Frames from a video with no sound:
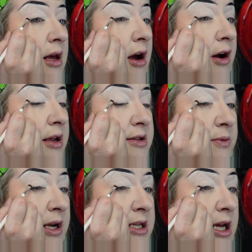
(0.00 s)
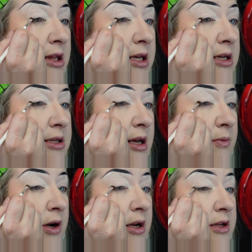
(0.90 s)
All right, so we're gonna take this and
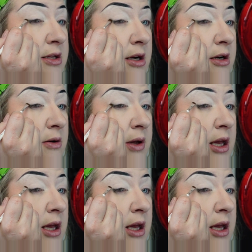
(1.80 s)
we're gonna start going